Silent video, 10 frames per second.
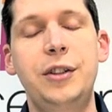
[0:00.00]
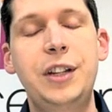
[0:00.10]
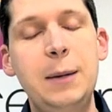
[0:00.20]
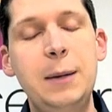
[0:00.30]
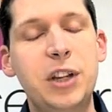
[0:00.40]

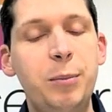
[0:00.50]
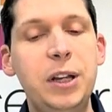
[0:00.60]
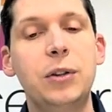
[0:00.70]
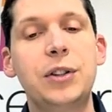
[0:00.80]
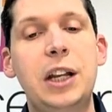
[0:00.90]
So Teams can
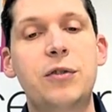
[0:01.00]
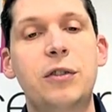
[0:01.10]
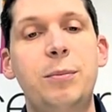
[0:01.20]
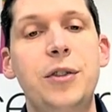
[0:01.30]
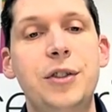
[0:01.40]
be your
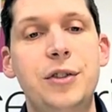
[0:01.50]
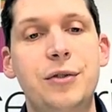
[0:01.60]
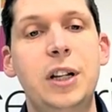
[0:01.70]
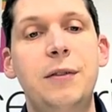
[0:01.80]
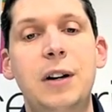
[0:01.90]
central
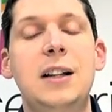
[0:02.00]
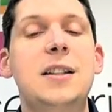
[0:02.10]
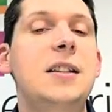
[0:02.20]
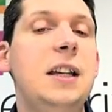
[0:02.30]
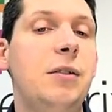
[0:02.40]
repository for
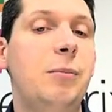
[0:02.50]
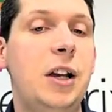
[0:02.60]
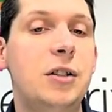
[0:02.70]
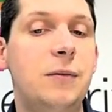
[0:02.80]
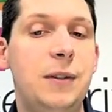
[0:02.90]
accessing
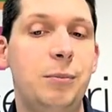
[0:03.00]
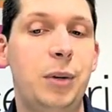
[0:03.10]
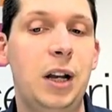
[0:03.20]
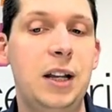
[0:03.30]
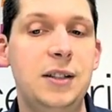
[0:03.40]
information of
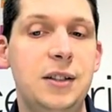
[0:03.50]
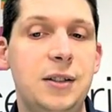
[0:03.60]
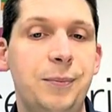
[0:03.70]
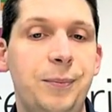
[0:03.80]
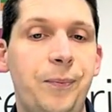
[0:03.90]
different
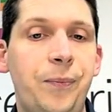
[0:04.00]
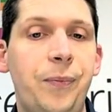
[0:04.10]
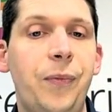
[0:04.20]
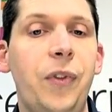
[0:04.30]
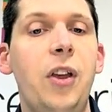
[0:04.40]
places.
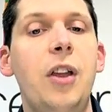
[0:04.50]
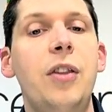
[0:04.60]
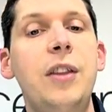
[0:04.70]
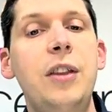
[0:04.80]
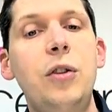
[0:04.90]

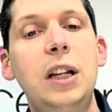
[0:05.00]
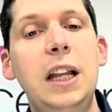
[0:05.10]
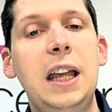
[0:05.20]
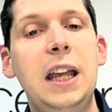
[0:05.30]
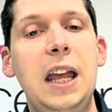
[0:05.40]
You can
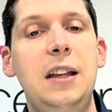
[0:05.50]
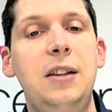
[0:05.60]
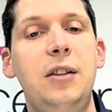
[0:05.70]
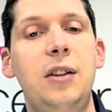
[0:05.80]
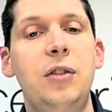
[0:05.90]
link
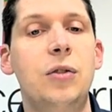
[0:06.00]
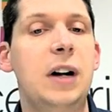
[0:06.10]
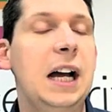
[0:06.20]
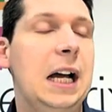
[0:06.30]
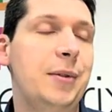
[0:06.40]
in
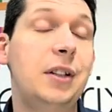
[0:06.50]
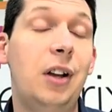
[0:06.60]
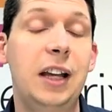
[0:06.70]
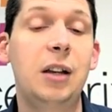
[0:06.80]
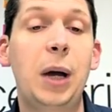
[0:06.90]
your apps
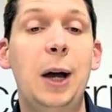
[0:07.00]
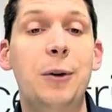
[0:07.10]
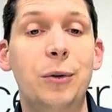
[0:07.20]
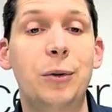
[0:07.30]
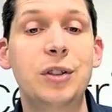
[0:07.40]
like
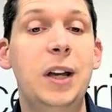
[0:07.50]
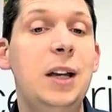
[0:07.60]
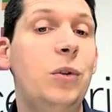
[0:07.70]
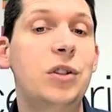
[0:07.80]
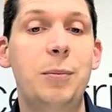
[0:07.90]
Power
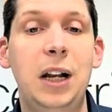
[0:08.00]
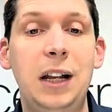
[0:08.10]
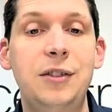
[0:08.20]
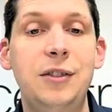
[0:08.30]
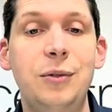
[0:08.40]
Automate, which I
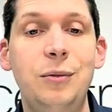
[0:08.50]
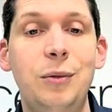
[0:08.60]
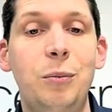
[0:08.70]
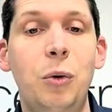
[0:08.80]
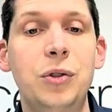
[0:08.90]
plan to
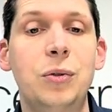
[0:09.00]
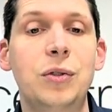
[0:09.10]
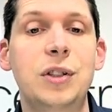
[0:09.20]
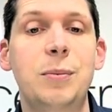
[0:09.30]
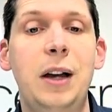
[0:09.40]
do more
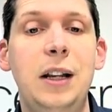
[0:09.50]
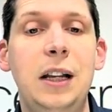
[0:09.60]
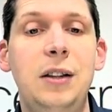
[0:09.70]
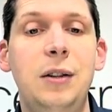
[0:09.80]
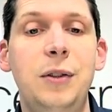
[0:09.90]
talks about
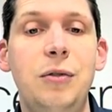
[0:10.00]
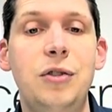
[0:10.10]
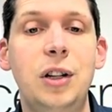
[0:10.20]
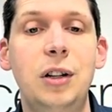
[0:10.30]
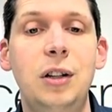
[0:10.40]
in the
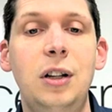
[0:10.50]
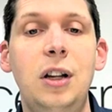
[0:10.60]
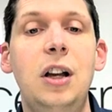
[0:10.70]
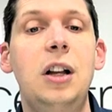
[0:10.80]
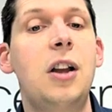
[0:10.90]
future.
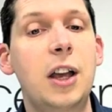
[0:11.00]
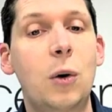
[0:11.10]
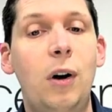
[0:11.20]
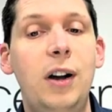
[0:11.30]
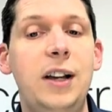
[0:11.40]

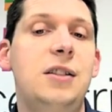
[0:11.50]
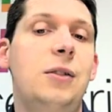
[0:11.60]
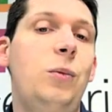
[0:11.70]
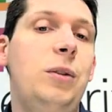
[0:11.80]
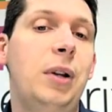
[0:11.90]

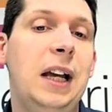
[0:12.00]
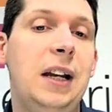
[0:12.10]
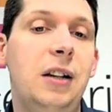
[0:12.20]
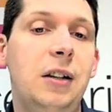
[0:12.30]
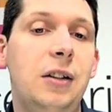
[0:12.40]
Likewise with
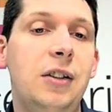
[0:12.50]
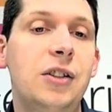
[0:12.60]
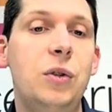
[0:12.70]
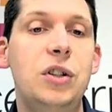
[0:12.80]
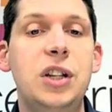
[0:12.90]
Planner,
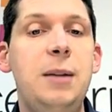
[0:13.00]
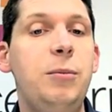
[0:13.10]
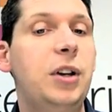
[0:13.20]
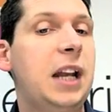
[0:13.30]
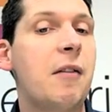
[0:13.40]
so each
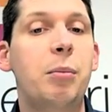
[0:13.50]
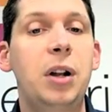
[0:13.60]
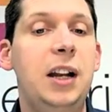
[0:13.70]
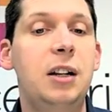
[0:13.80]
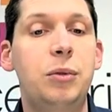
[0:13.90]
team can have a
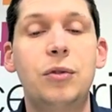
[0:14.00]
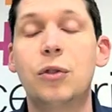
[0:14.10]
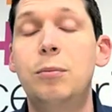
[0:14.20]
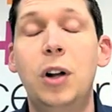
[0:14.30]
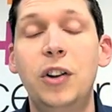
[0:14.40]
planner
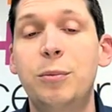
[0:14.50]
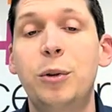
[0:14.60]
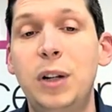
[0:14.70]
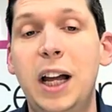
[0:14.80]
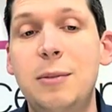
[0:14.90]
board or
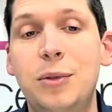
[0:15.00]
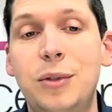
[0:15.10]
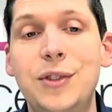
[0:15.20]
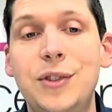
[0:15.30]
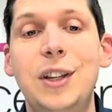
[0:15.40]
multiple planner
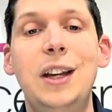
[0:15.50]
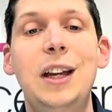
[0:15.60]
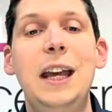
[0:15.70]
boards